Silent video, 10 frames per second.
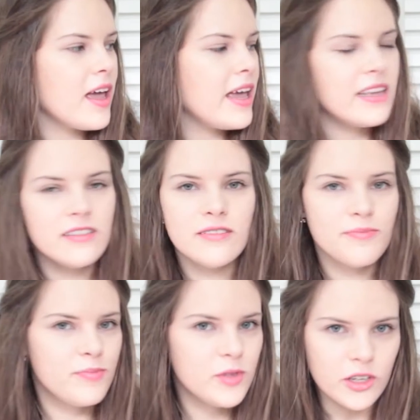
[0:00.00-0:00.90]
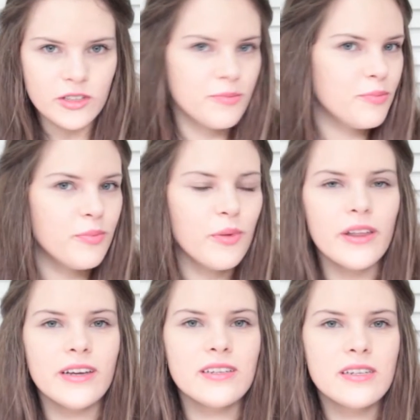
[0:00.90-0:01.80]
It's just
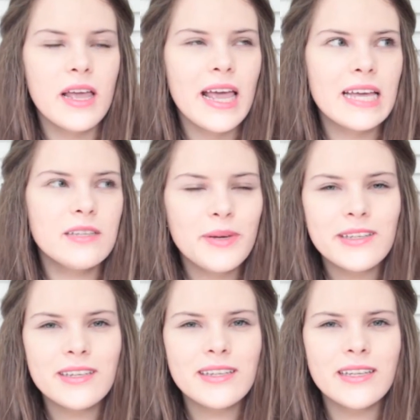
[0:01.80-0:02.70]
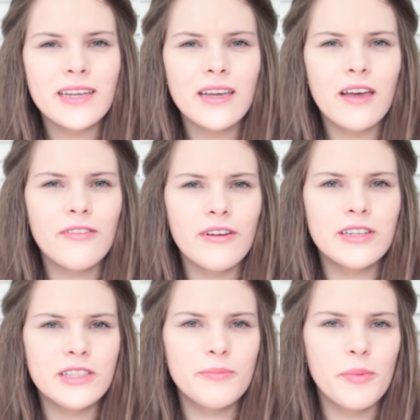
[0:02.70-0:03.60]
brilliant. It's basically like a
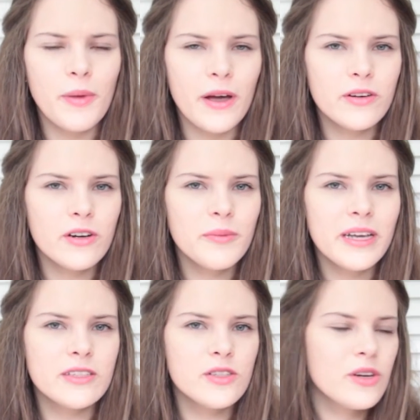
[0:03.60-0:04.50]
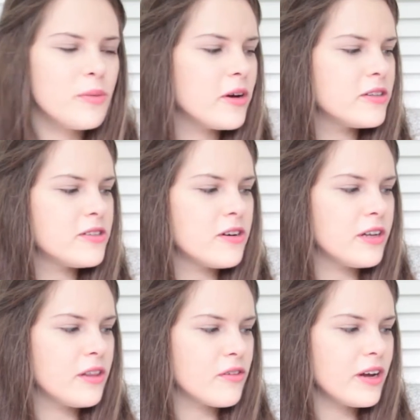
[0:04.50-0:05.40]
very cheap Bioderma. It's
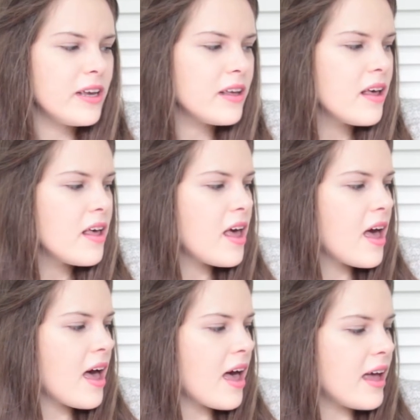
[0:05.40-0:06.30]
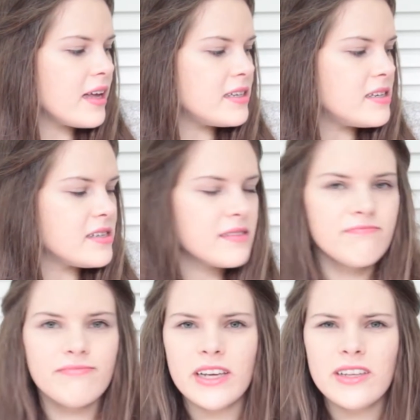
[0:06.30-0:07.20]
£3.33 and
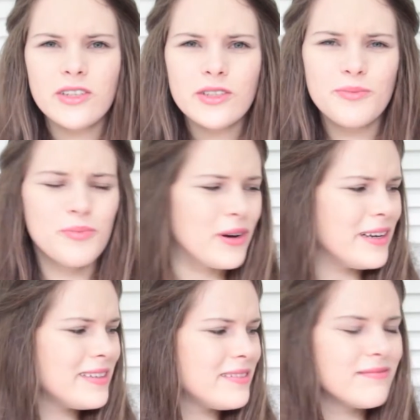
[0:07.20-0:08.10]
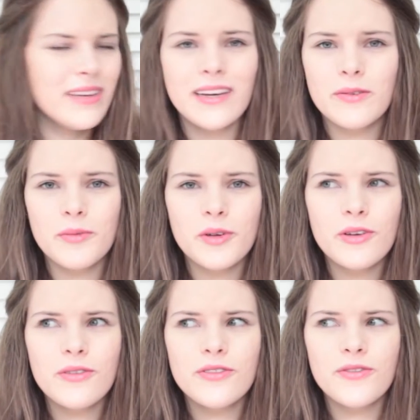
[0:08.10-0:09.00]
it's just brilliant. It
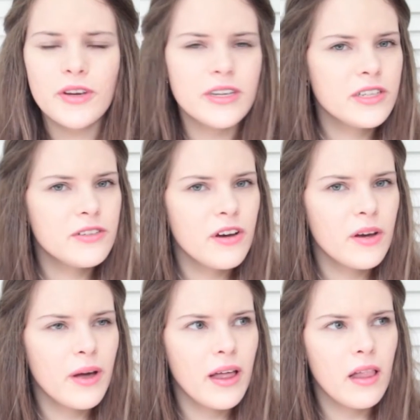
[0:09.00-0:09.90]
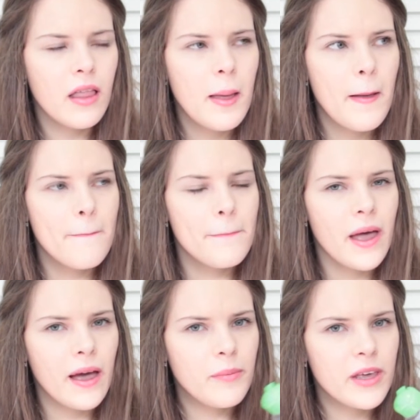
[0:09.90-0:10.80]
removes foundation very well,
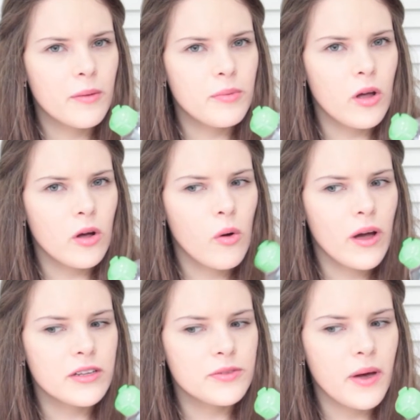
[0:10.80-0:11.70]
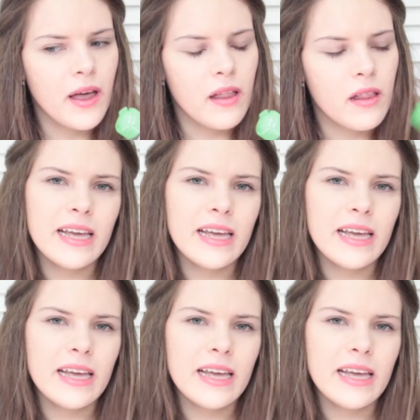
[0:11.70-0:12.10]
eye makeup not quite as well.